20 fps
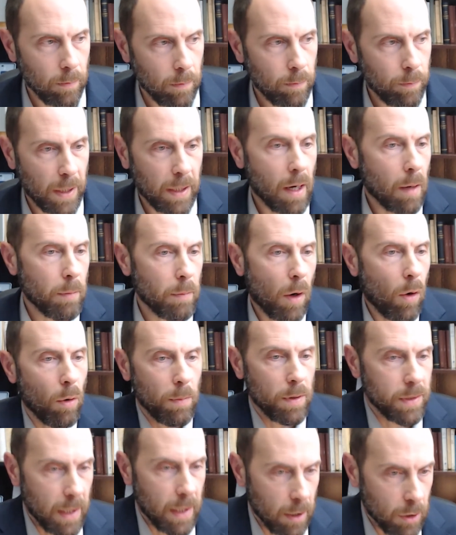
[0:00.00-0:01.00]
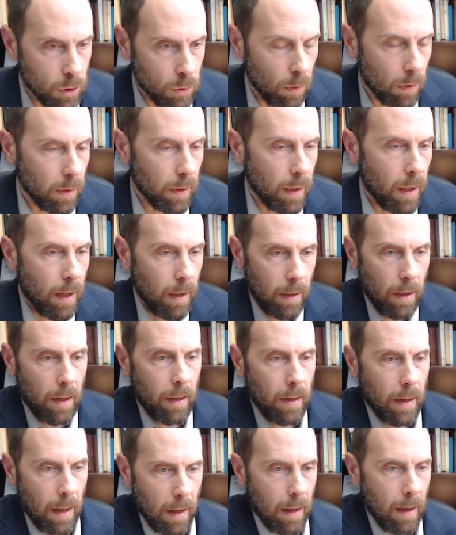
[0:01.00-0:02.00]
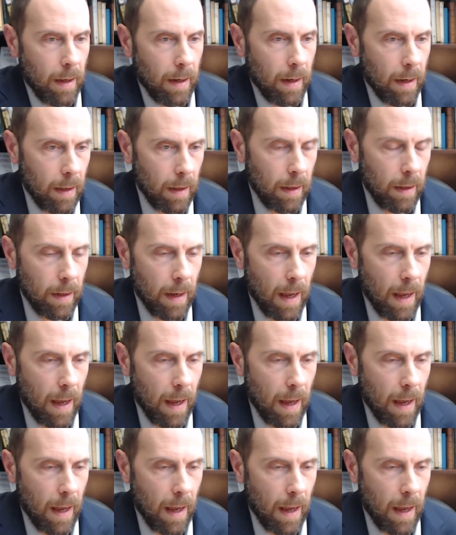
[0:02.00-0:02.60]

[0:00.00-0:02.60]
become a homosexual and